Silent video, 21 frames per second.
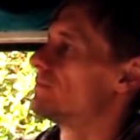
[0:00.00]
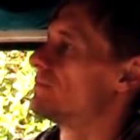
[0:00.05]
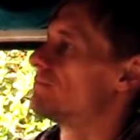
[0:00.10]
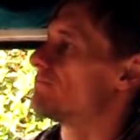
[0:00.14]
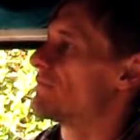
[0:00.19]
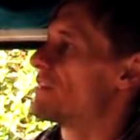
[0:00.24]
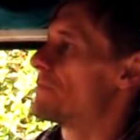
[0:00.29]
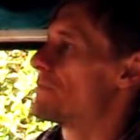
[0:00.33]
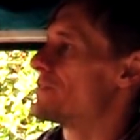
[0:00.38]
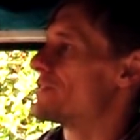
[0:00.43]

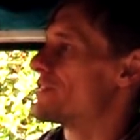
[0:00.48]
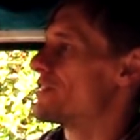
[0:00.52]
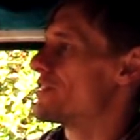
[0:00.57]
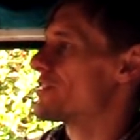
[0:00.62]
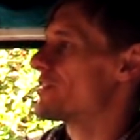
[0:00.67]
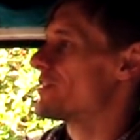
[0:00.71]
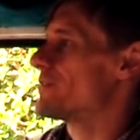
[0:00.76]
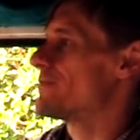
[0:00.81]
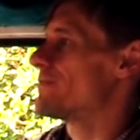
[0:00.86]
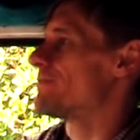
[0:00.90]

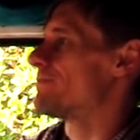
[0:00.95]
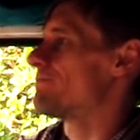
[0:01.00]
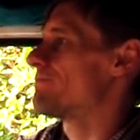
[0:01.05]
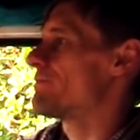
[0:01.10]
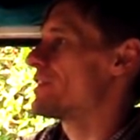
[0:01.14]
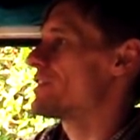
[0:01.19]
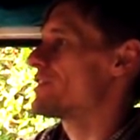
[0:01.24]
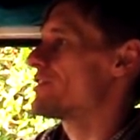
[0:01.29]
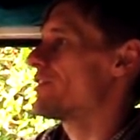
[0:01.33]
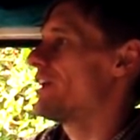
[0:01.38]
reposition,
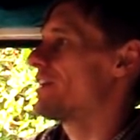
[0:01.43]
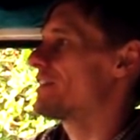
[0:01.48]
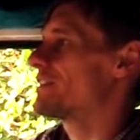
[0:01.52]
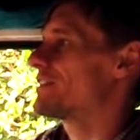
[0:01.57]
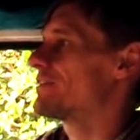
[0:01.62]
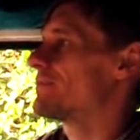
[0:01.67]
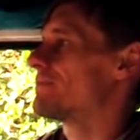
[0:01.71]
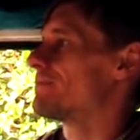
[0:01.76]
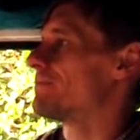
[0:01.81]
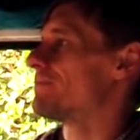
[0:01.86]

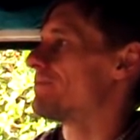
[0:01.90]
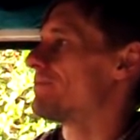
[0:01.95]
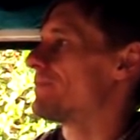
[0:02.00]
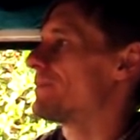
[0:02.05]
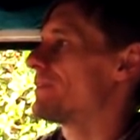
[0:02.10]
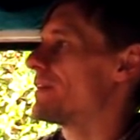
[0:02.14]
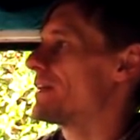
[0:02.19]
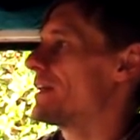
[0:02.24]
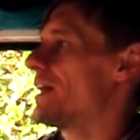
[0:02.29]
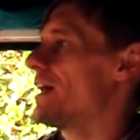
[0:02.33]
retighten
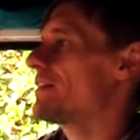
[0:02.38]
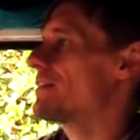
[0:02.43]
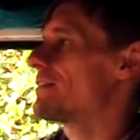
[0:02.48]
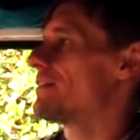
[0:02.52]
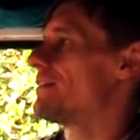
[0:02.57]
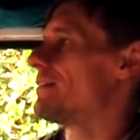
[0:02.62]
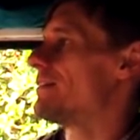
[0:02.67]
the nut,